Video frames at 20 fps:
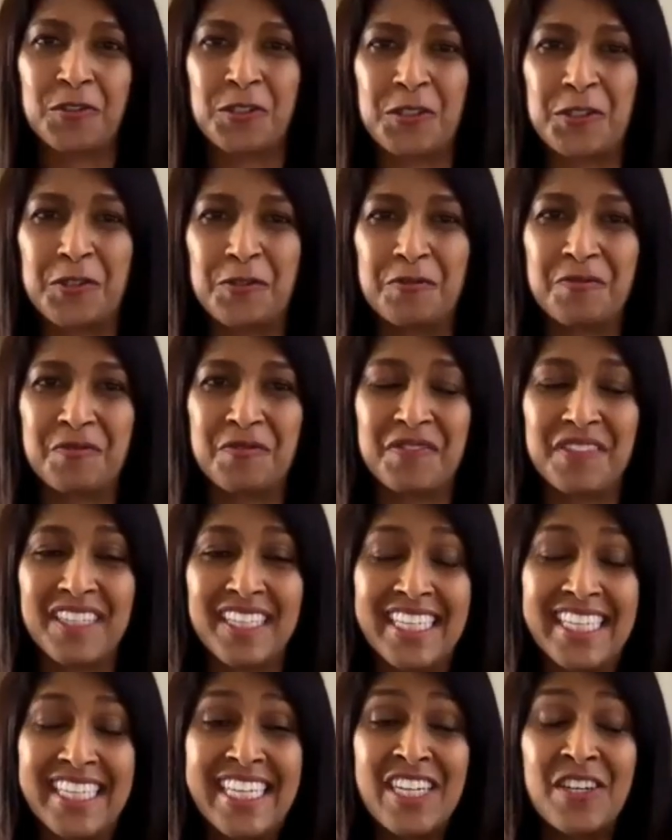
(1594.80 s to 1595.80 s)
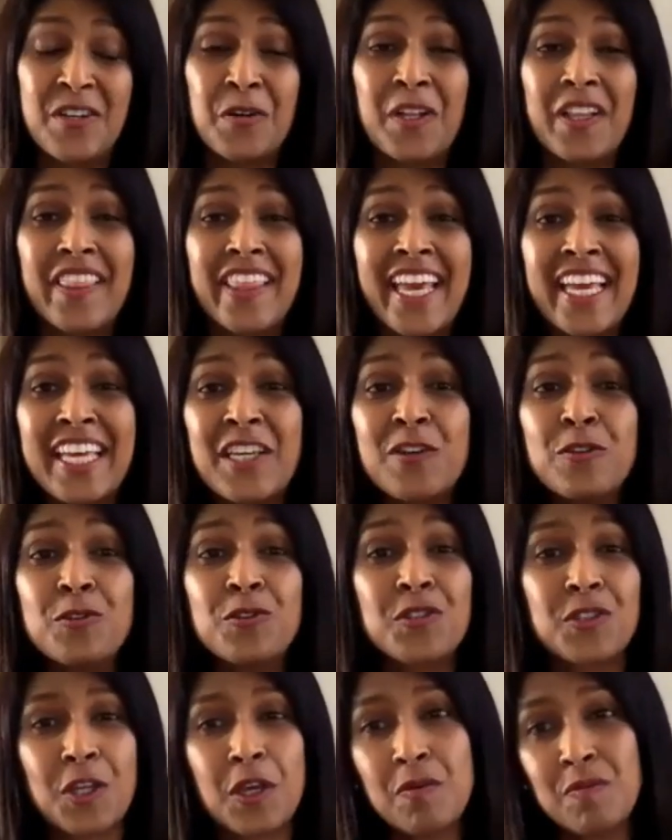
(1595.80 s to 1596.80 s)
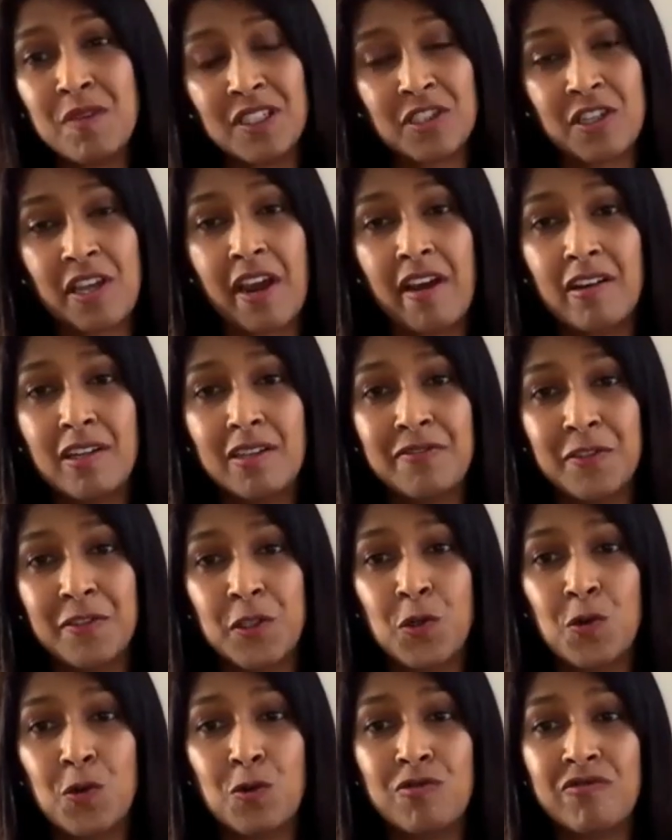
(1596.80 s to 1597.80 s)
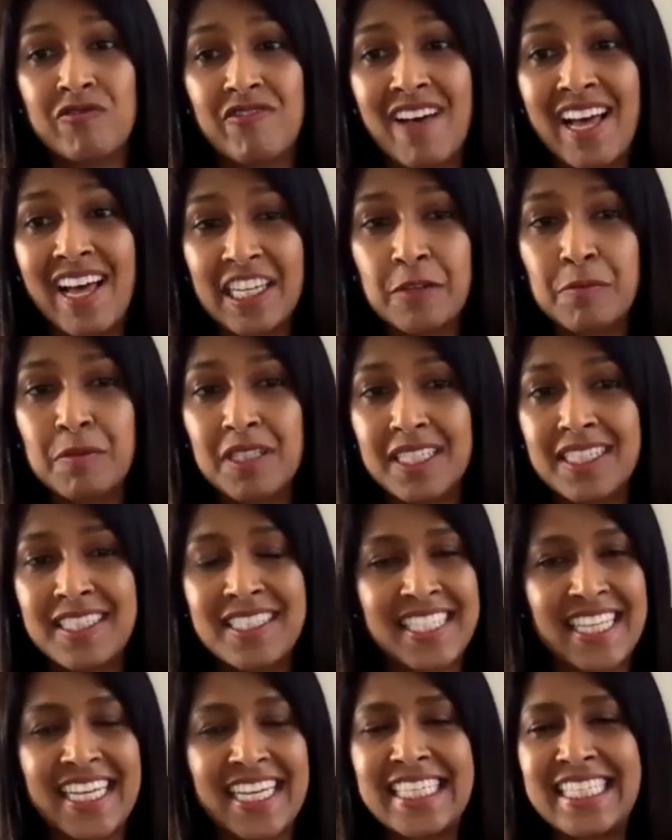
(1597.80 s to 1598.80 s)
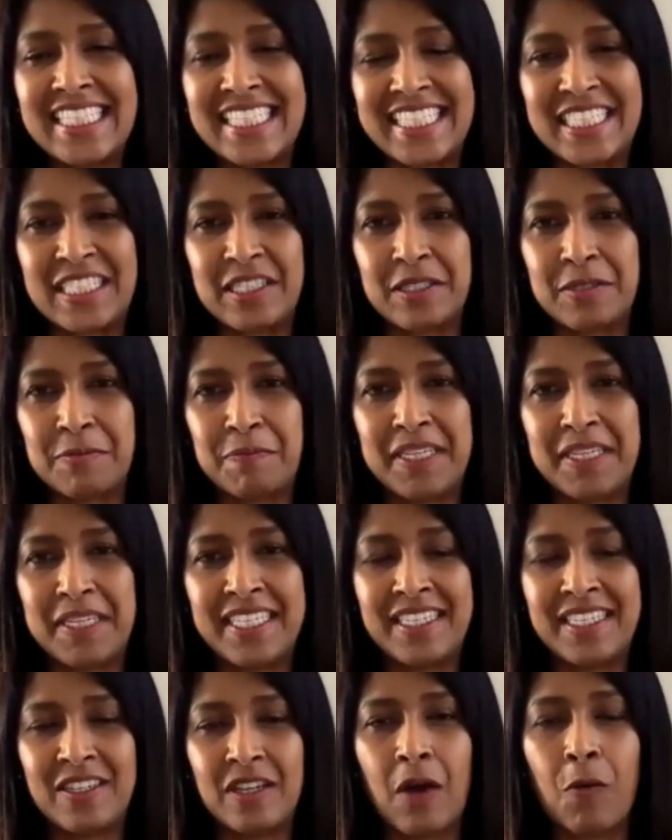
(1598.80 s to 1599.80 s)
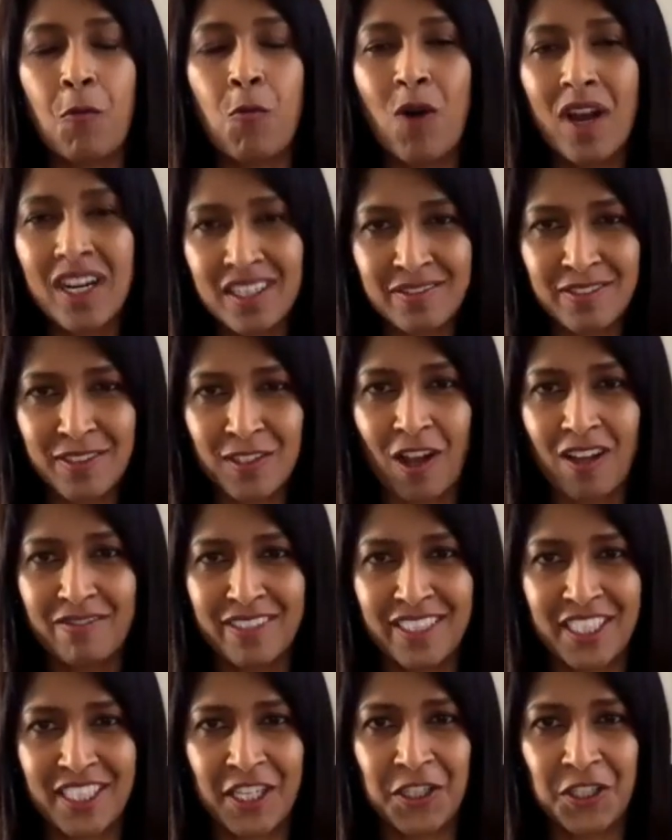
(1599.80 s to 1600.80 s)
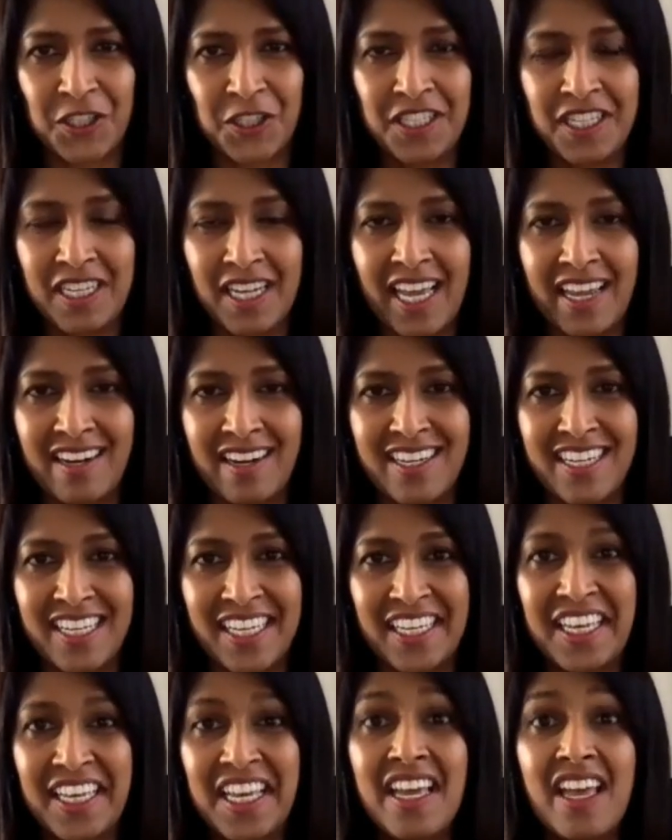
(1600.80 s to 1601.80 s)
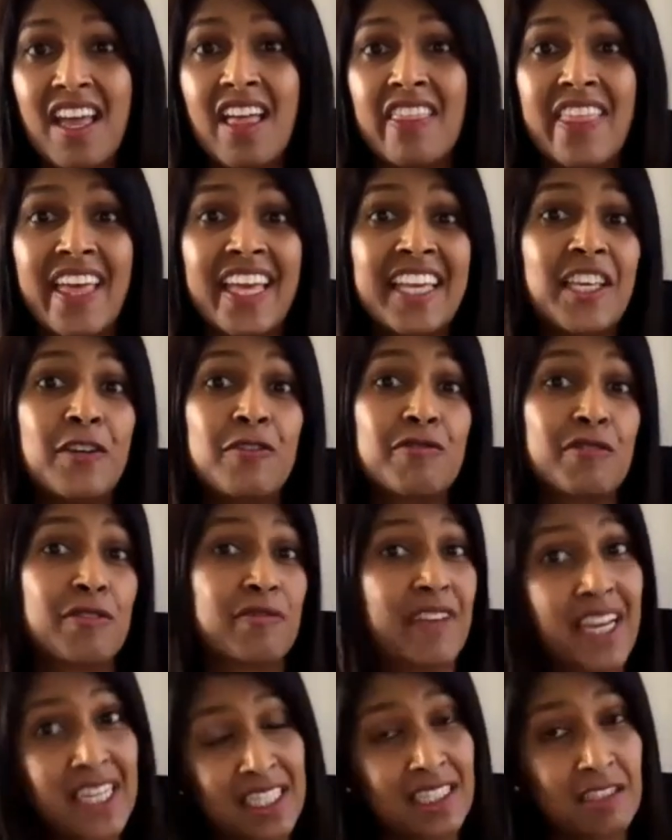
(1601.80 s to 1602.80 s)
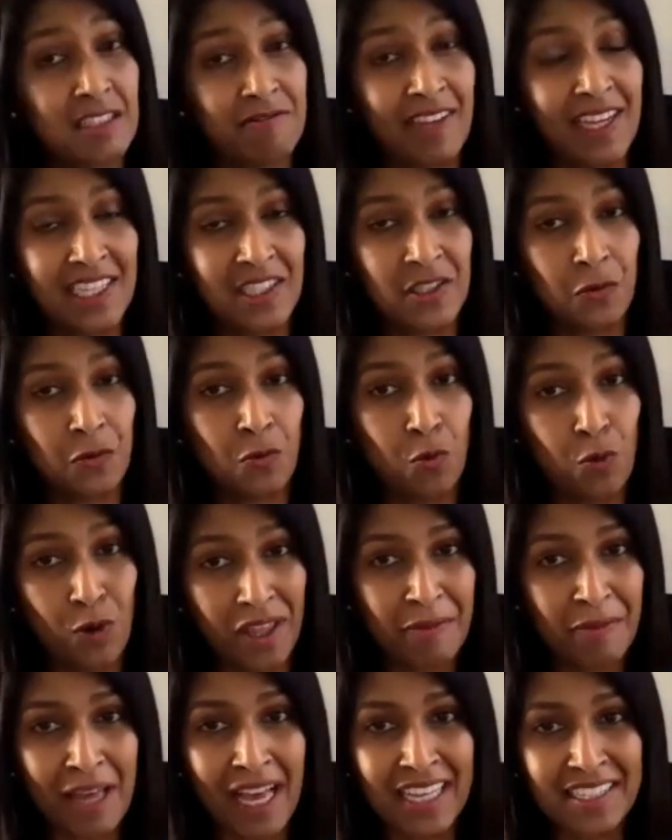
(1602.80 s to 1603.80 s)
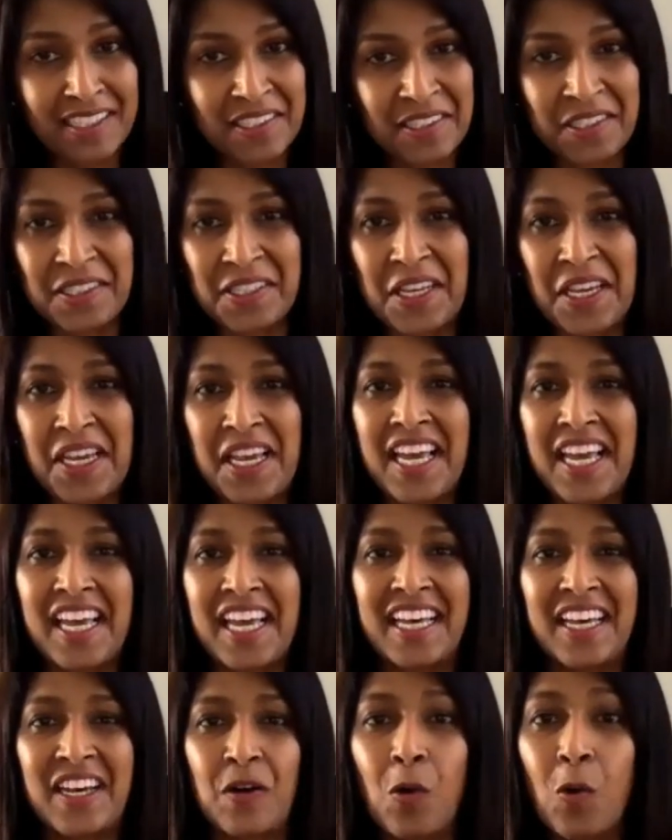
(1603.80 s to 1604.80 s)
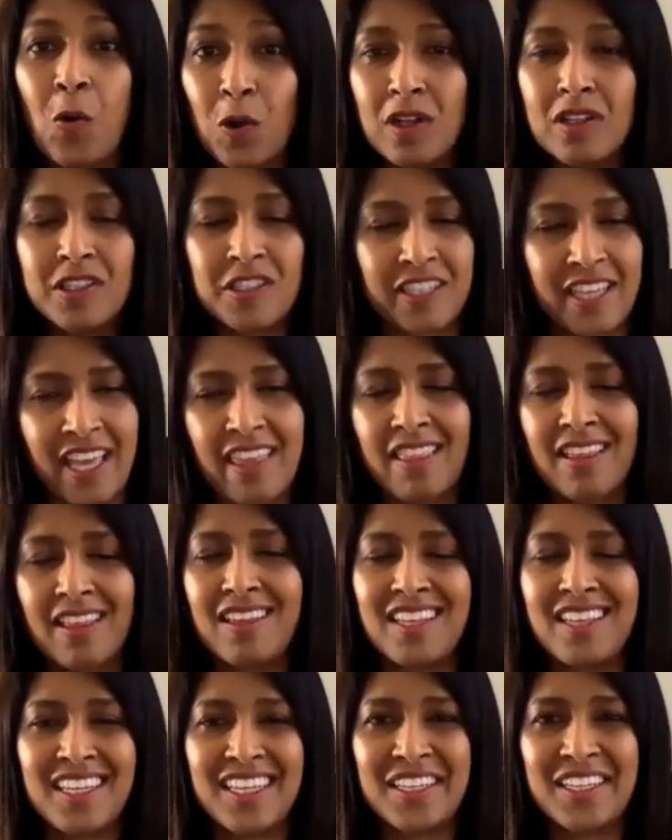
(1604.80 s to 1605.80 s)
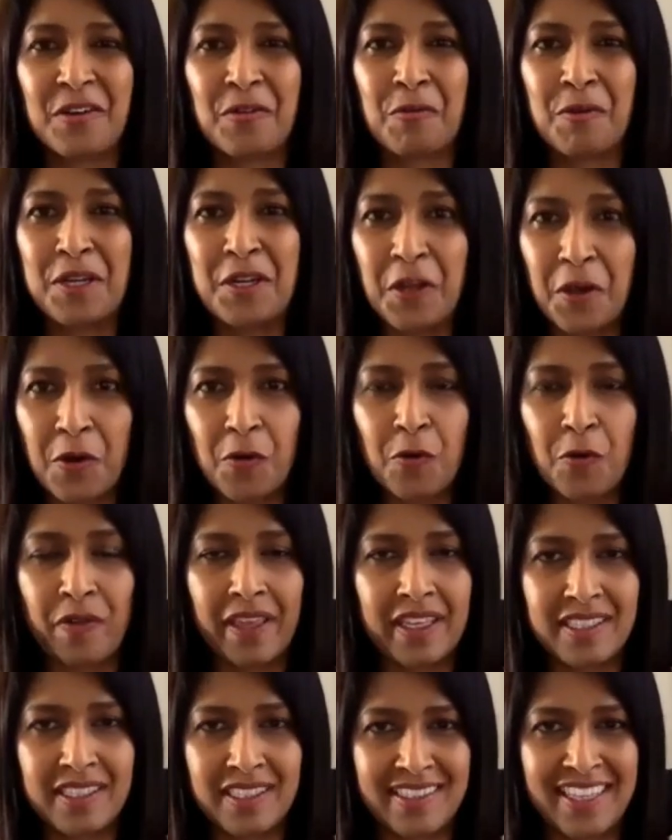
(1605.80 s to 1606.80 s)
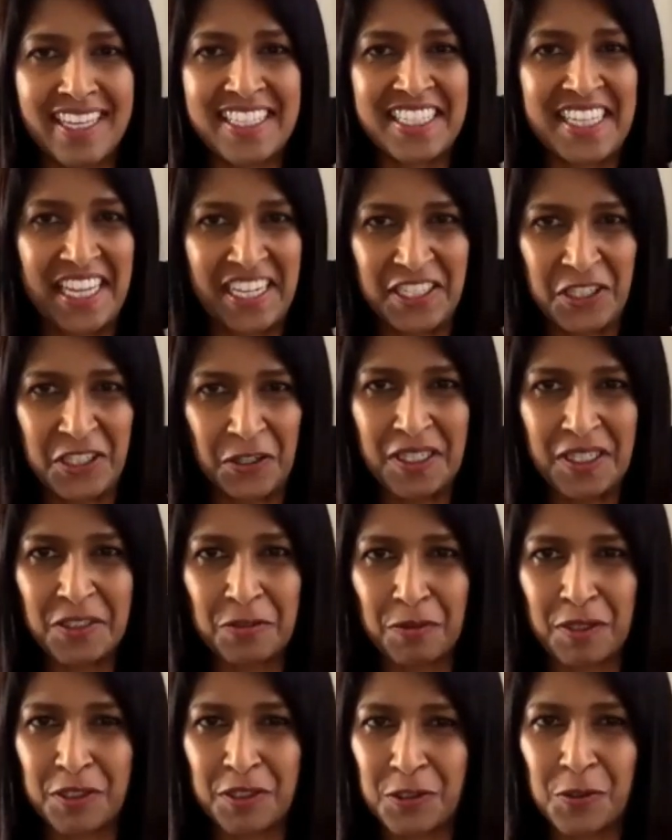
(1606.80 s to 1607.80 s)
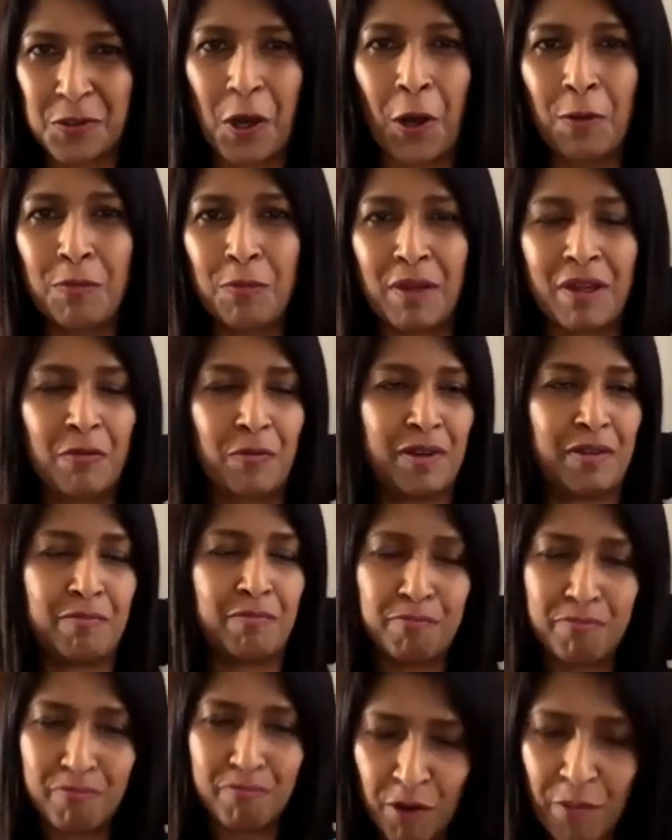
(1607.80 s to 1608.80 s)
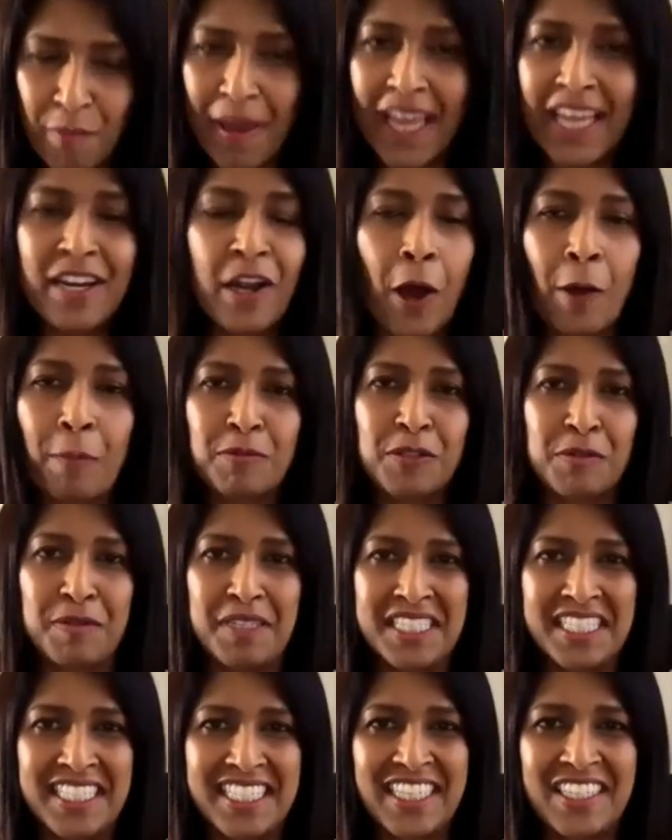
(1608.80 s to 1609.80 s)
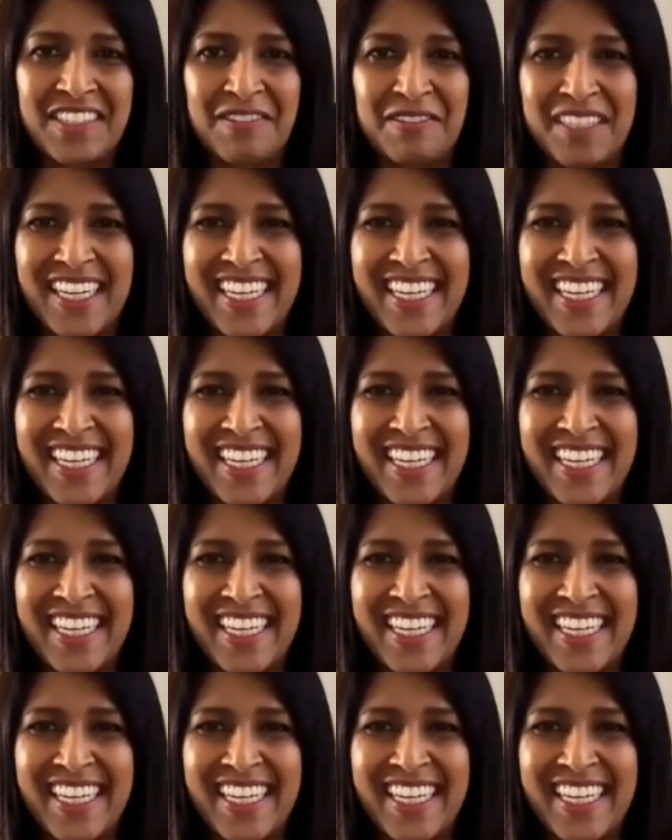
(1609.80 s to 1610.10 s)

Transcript: true well, thank you so much, Carol, for your valuable insights. It's been a wonderful conversation, and uh, thank you for fighting the fight with us uh, all together. Uh, we know there's there's an end to it. We do hope, and we remain optimistic,